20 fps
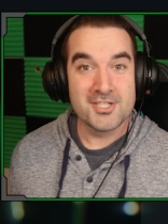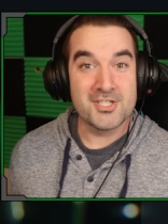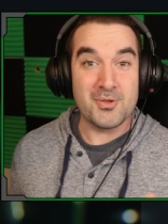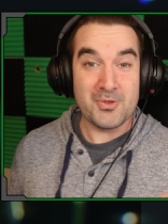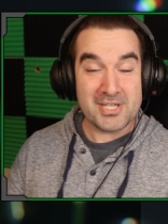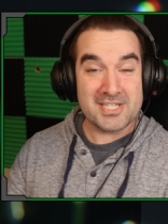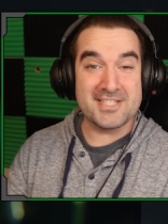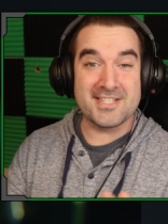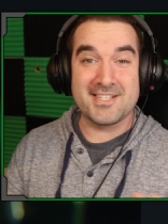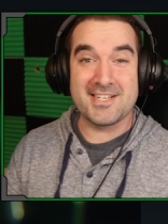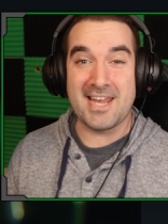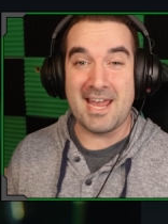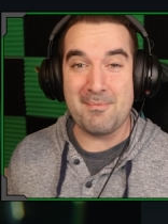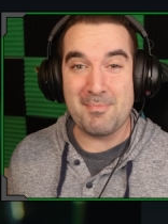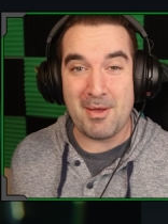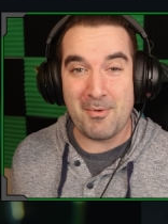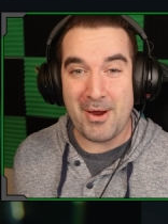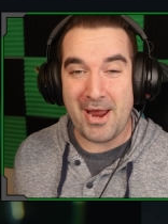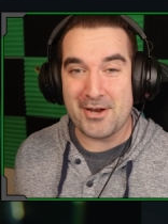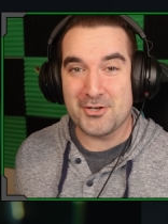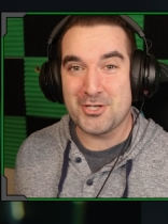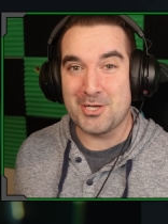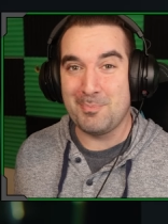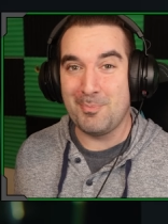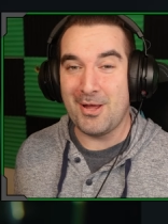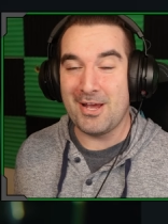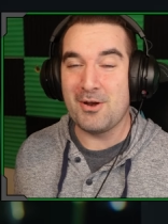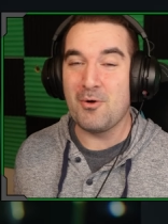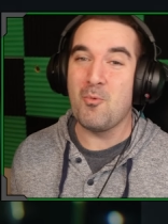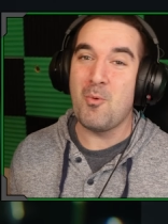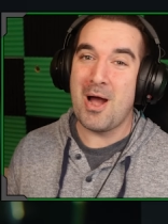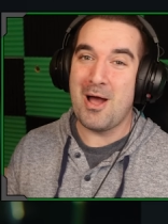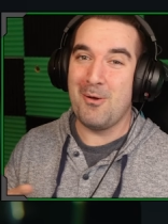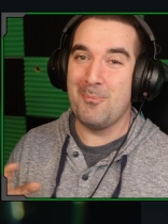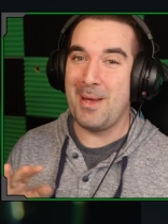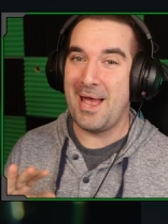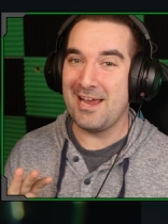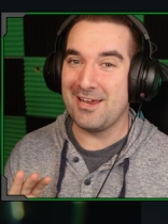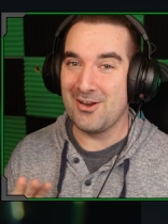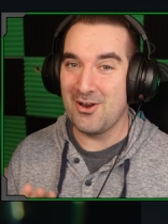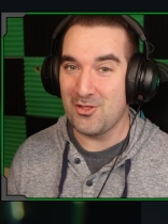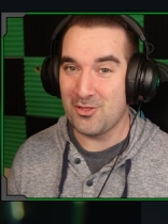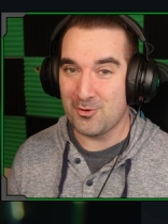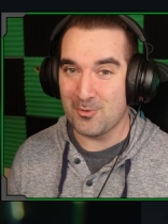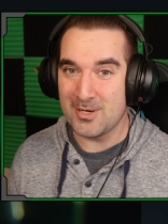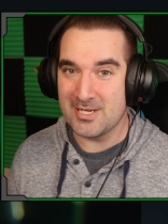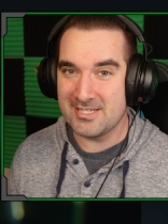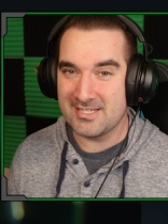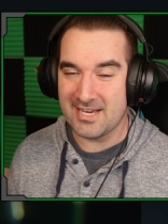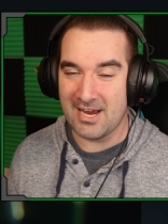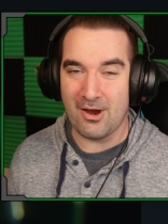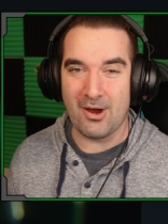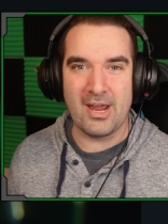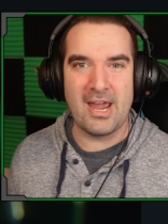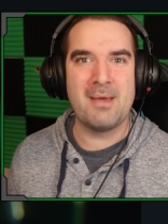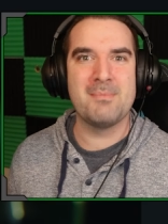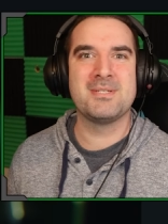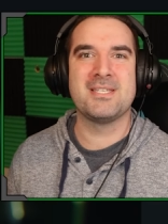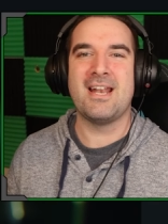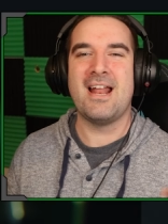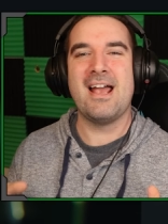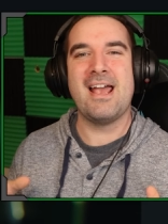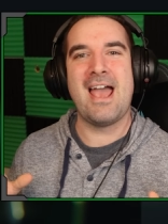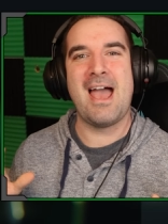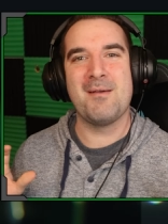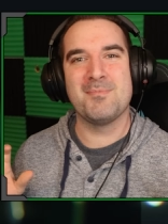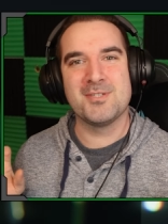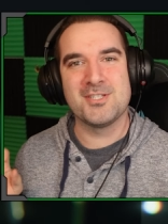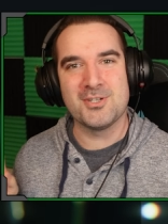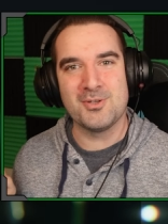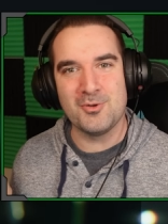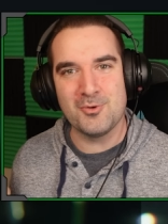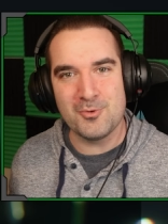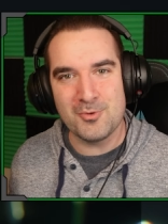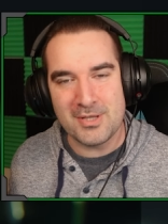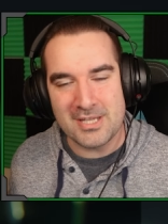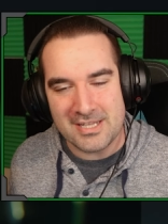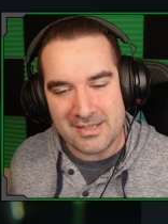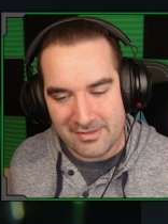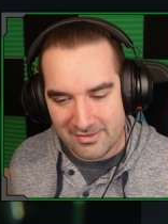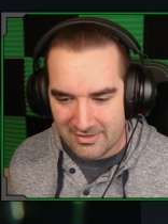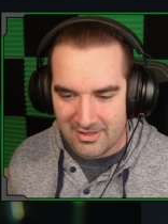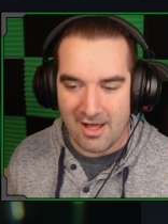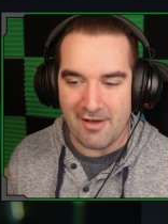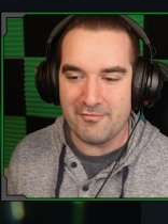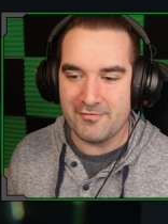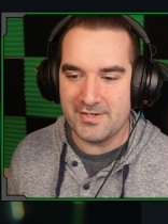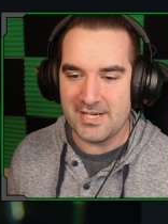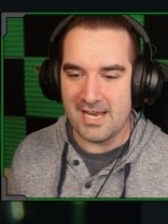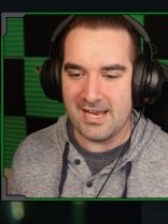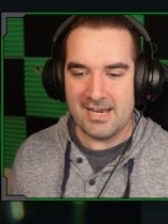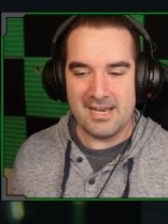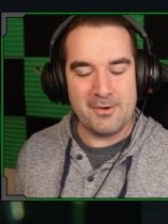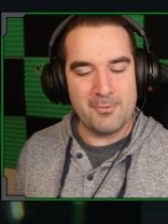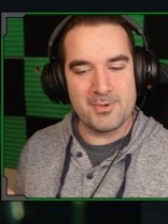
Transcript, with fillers: So this is a game that we actually played a while back in the 3 scary games and I absolutely loved it.